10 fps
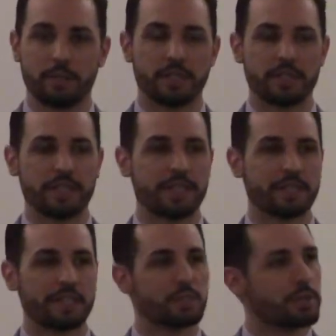Because he
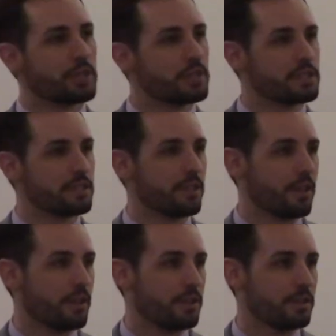has experienced it
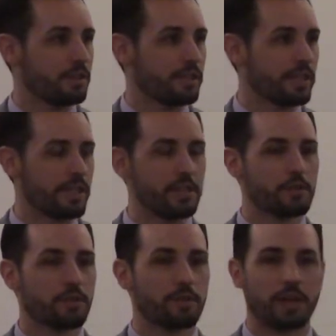all, he
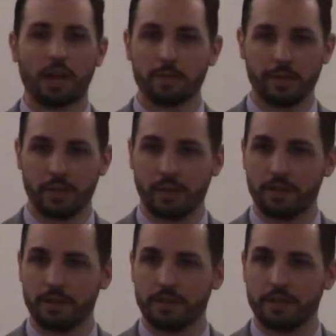has overcome it
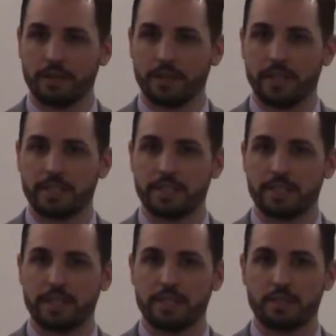all, and as it
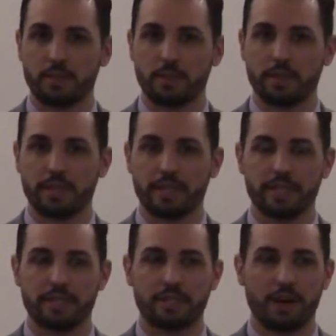says in the Word,
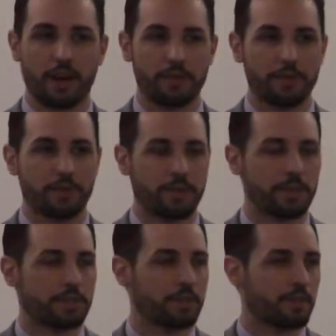he is the author and
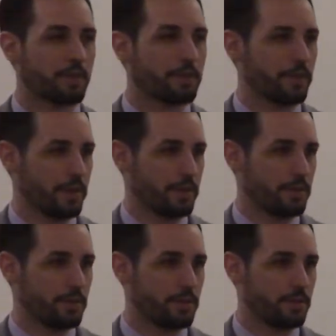finisher of our faith.